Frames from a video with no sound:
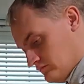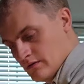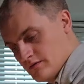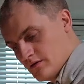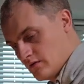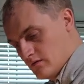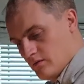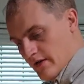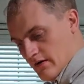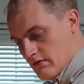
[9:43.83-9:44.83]
So
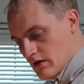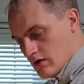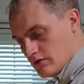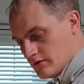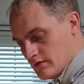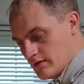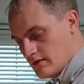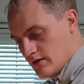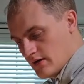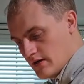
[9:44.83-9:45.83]
we are on
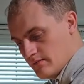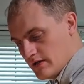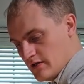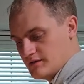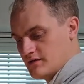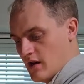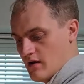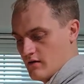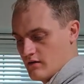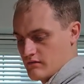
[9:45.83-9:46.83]
9 minutes
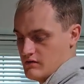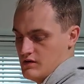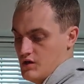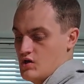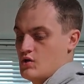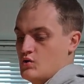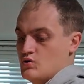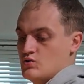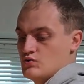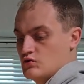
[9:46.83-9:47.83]
in 3,
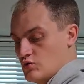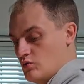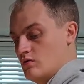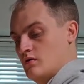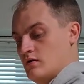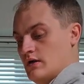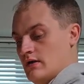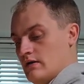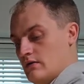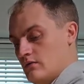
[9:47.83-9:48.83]
2,
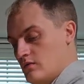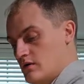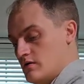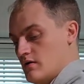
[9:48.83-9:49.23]
1.